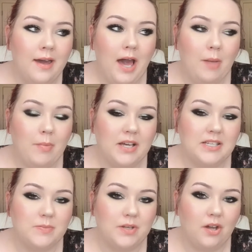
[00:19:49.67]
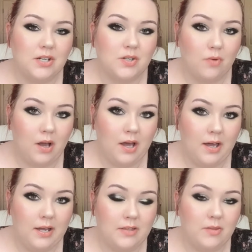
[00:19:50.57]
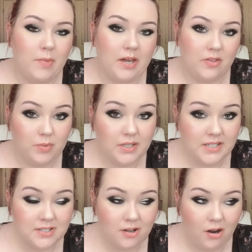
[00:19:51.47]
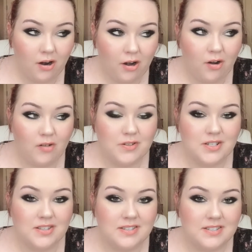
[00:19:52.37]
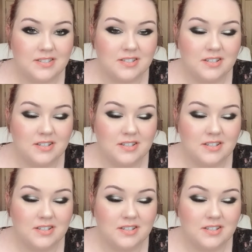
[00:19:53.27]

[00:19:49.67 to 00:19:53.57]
And my husband got to ride in the back of the police car over to this